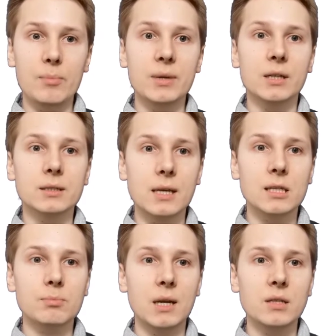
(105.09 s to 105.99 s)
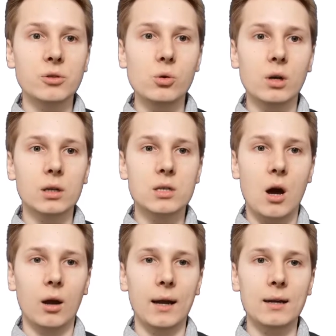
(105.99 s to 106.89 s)
because this means that you can
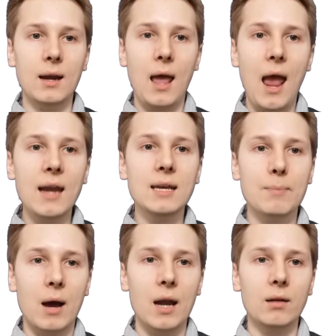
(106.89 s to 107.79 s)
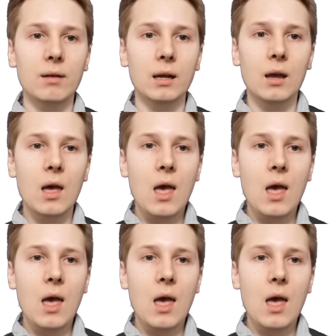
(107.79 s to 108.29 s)
target any binary.